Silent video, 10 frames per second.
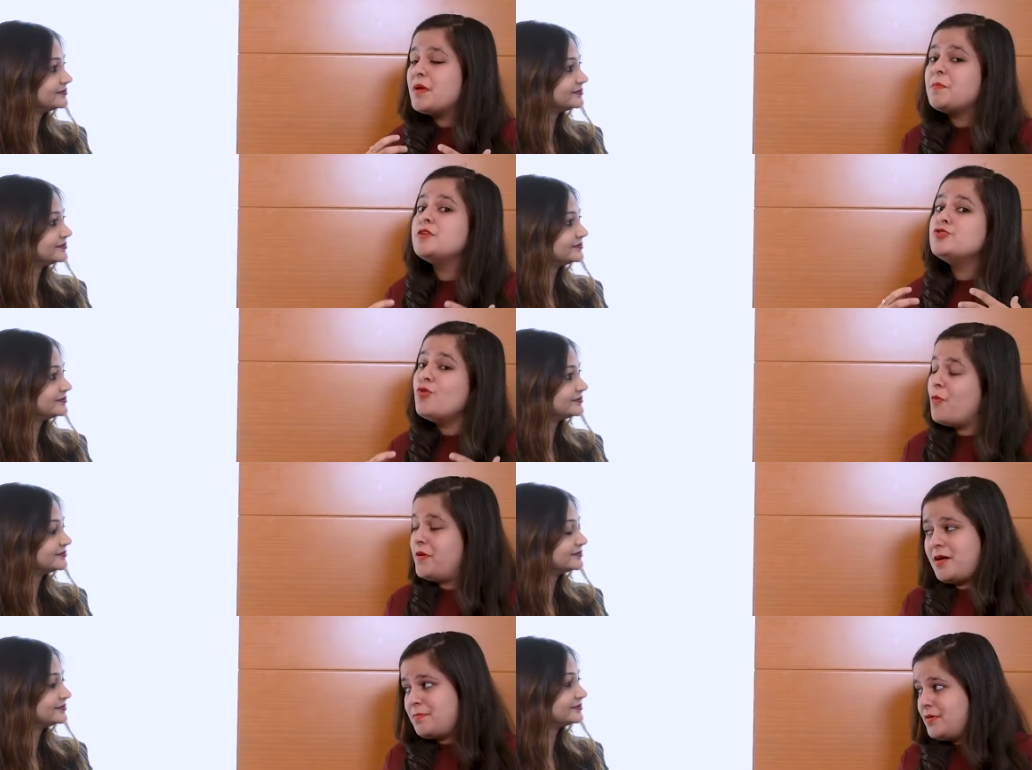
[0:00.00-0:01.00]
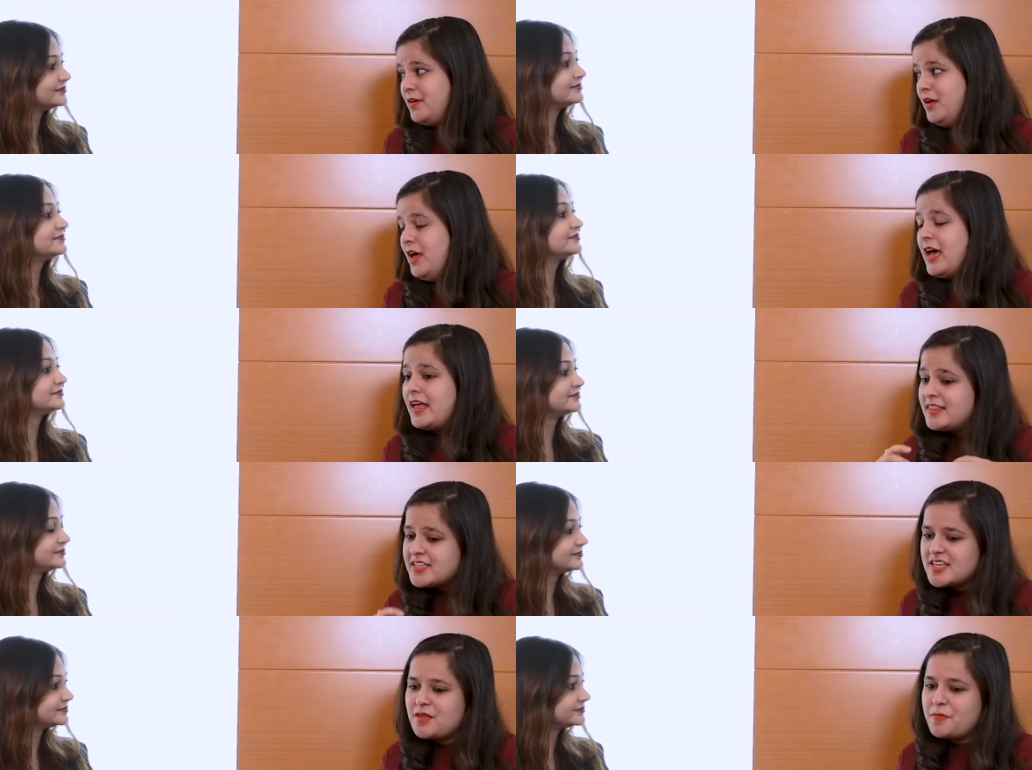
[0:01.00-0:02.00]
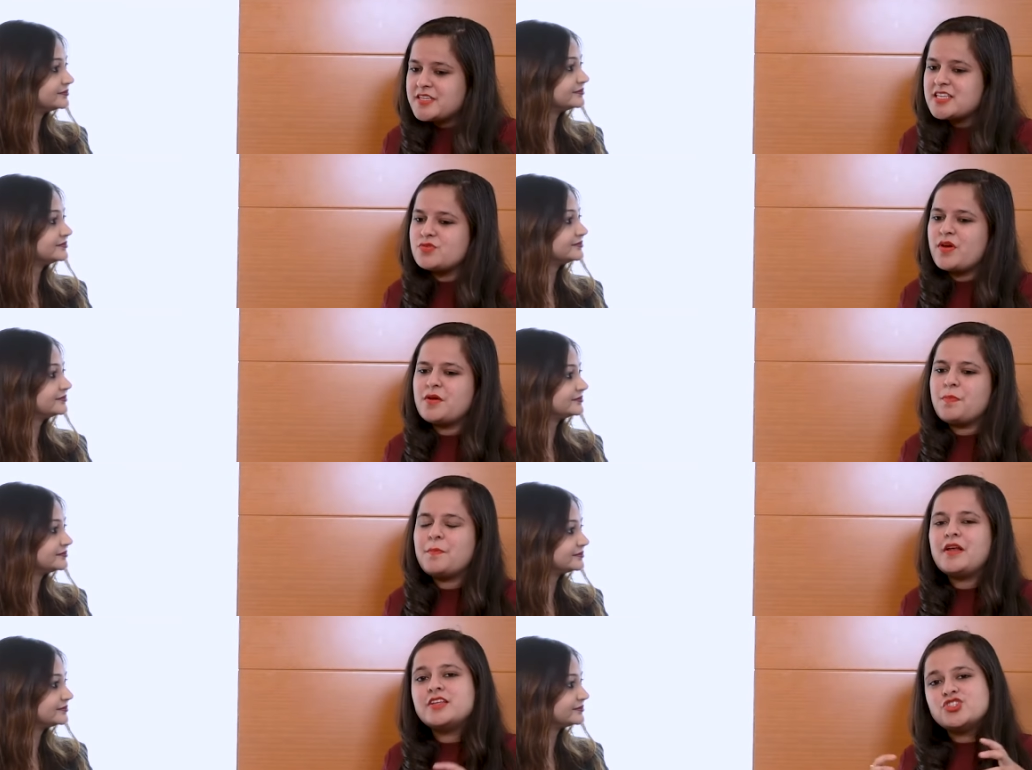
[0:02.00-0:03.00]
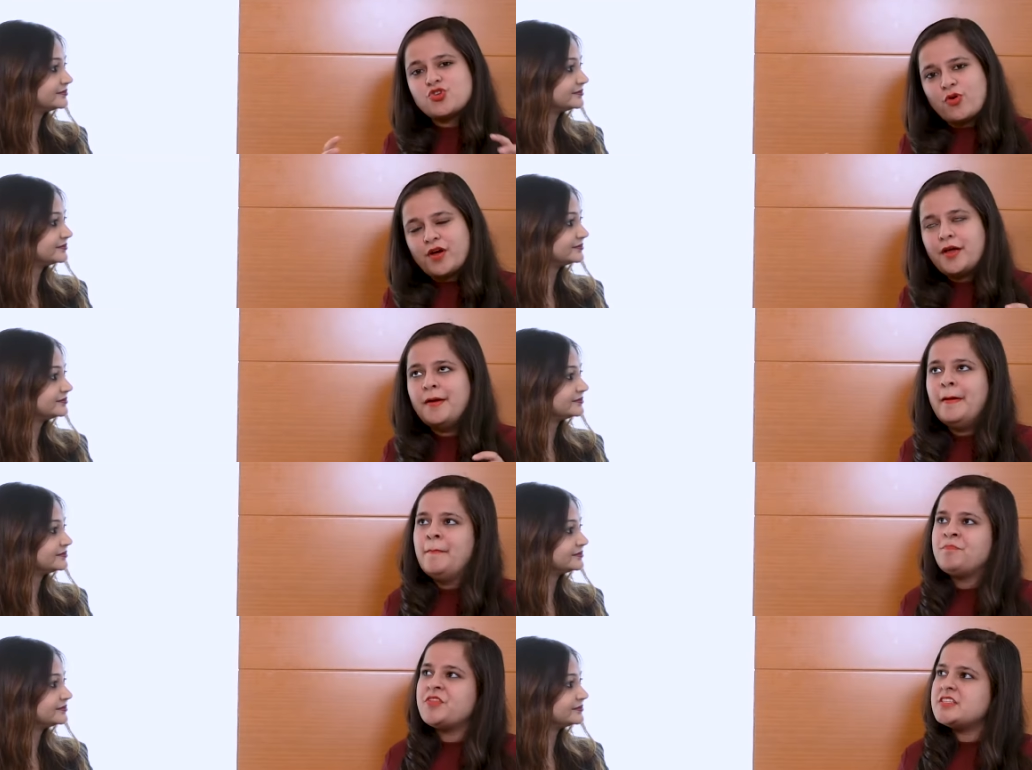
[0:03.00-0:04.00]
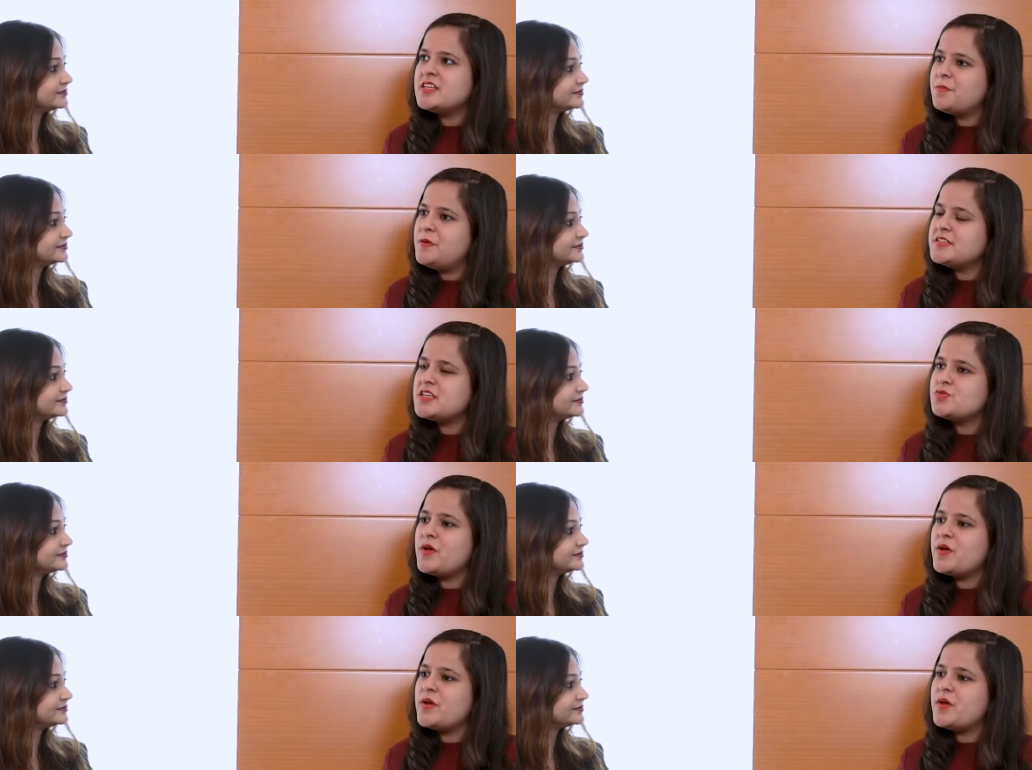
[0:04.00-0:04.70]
Speaker 1: people do open up. And these are the places wherein people enjoy. These are the places